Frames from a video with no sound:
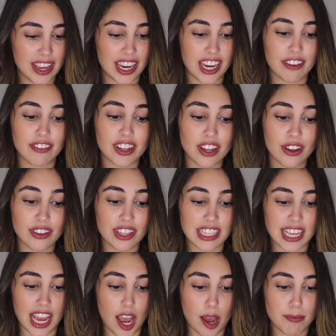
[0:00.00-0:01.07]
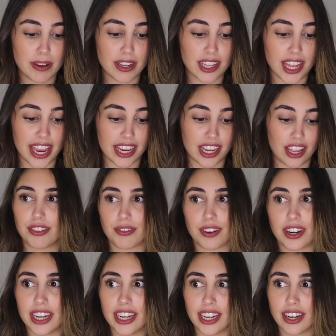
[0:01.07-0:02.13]
even though this happened like
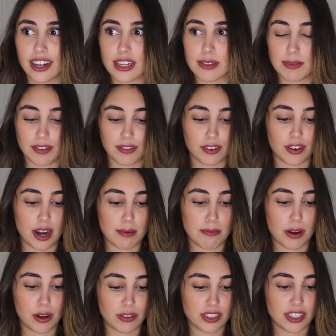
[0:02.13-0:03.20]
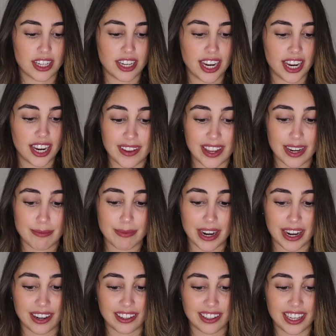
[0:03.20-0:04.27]
3 years before I posted it, and
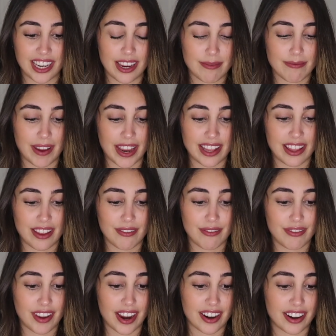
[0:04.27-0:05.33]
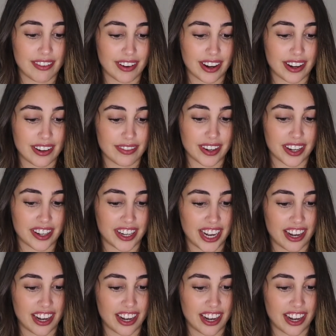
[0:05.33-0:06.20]
apparently it made them very, very, very